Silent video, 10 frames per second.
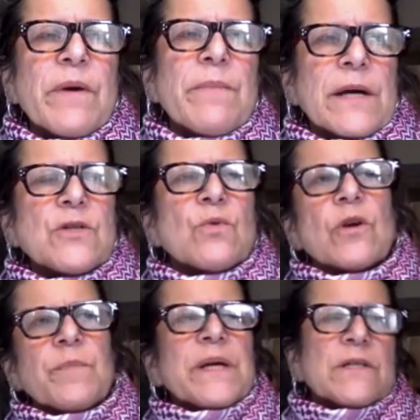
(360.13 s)
bike to
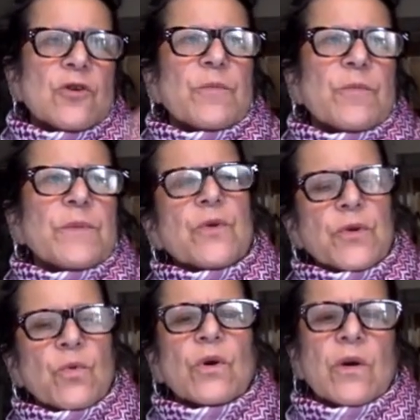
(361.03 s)
work because nobody's
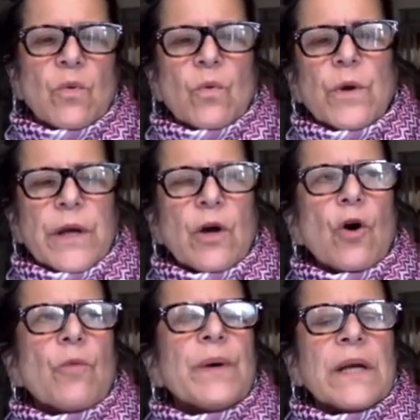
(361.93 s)
going to work and we're working at
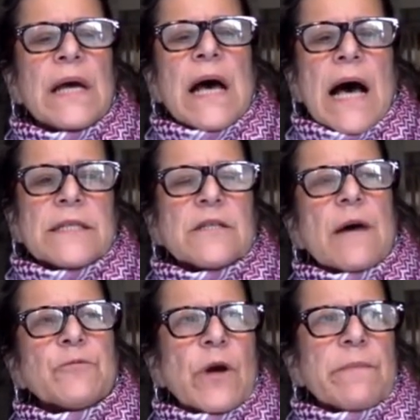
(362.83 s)
home. But I
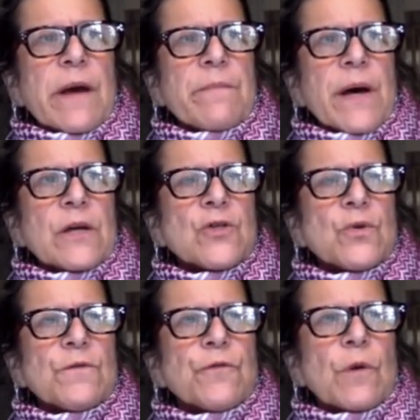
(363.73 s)
stopped riding my bike to
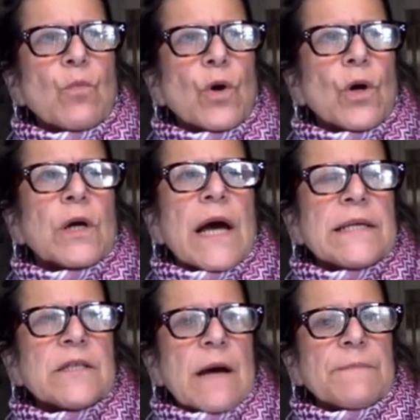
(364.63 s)
and from work. I
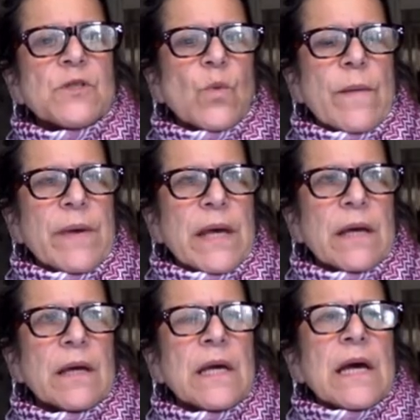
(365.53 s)
stopped
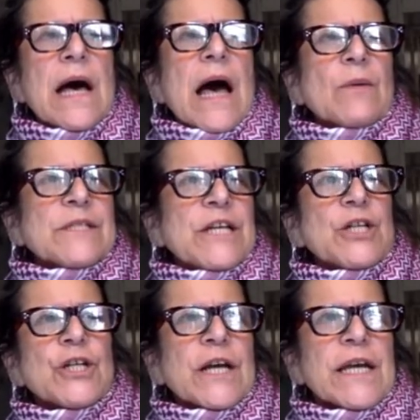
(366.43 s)
swimming. I was
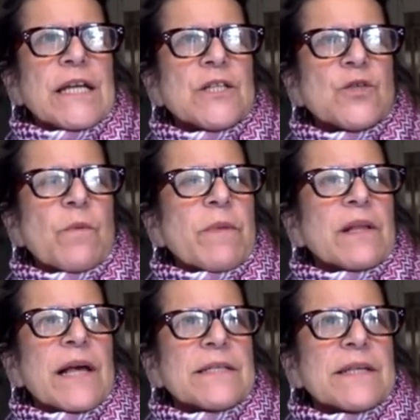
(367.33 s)
teaching a kids
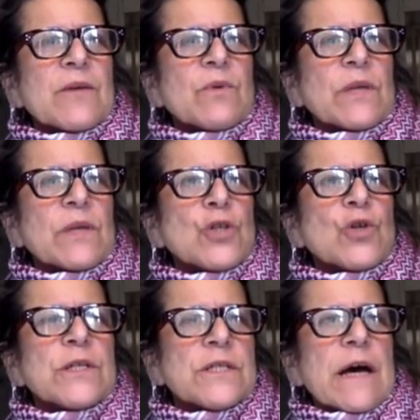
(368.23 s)
swimming class that I really
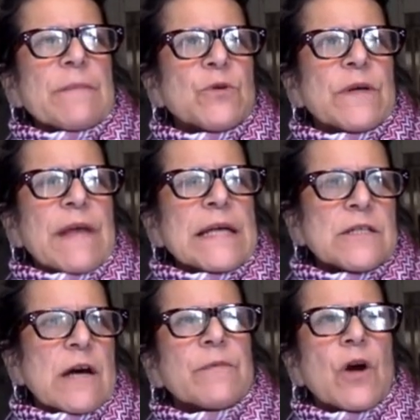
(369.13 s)
enjoyed. Stopped doing that.
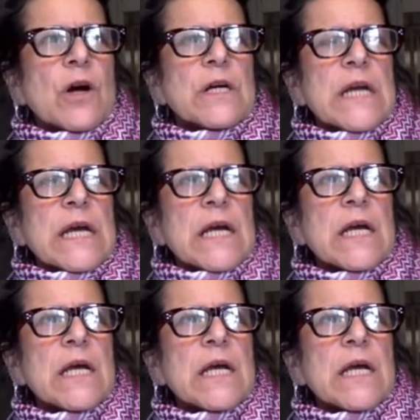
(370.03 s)
Stopped gardening.